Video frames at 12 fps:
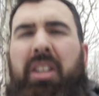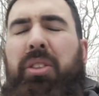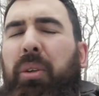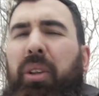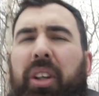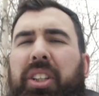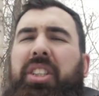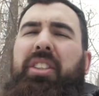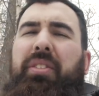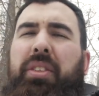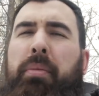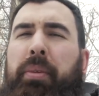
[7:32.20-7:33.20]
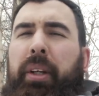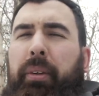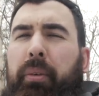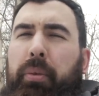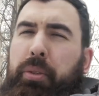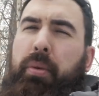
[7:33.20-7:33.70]
So it looks as if
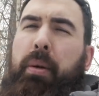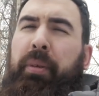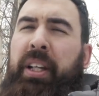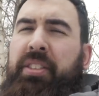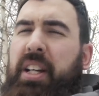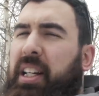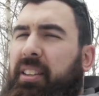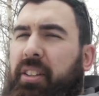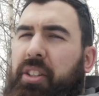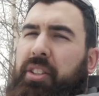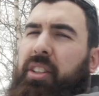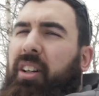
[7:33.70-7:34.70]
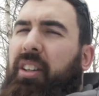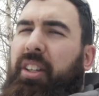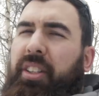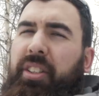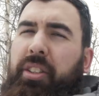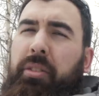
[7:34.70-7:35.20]
something was rubbing its antlers on
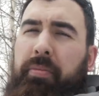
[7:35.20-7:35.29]
this